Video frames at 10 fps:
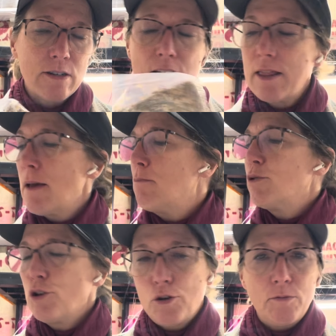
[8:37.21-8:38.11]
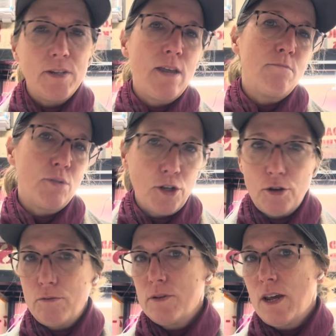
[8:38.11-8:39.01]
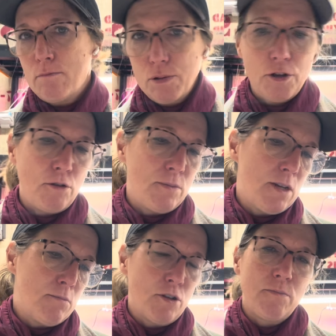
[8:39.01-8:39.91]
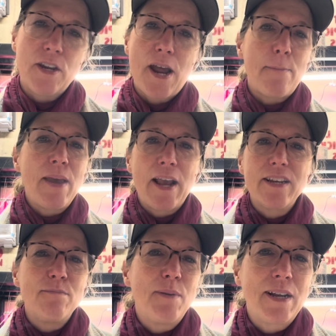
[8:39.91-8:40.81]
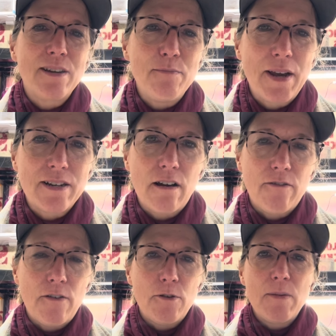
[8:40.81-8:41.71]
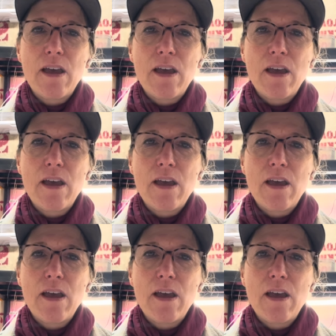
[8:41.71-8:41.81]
and it bloomed and bloomed and bloomed and bloomed, and I picked and picked and picked off of them